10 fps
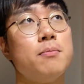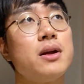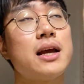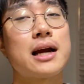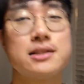
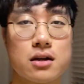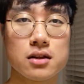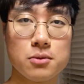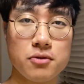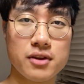But like, I
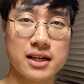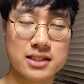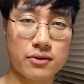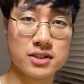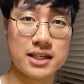started the movie like
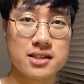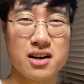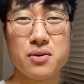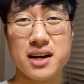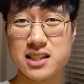several days
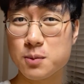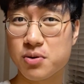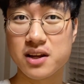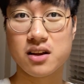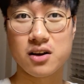ago. It's a
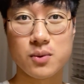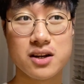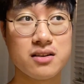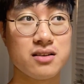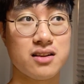pretty long
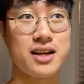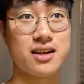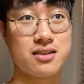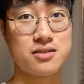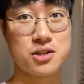one,
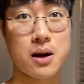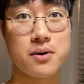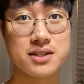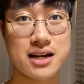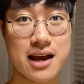like 2
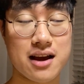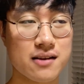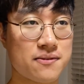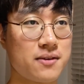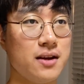hours and a
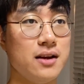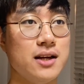half.